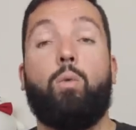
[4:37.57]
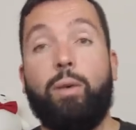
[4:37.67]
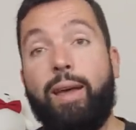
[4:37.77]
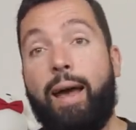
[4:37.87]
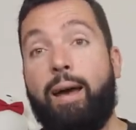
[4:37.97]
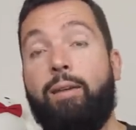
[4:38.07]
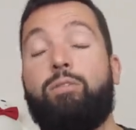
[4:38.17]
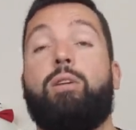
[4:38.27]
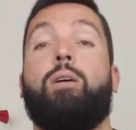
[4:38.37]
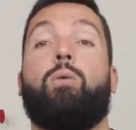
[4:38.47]
we
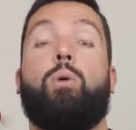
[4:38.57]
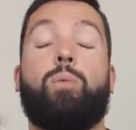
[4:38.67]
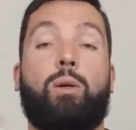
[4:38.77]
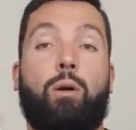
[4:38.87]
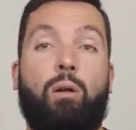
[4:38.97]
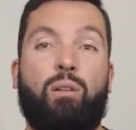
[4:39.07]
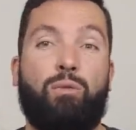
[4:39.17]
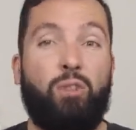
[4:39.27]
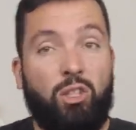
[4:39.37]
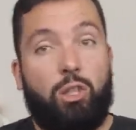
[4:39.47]
have what we
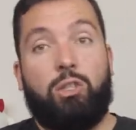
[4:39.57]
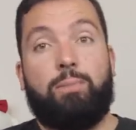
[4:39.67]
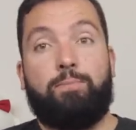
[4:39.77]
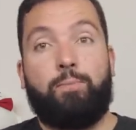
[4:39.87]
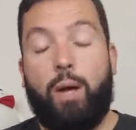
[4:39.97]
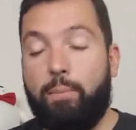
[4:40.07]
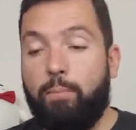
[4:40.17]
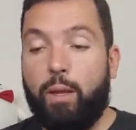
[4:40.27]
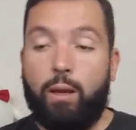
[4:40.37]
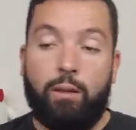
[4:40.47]
call features, right?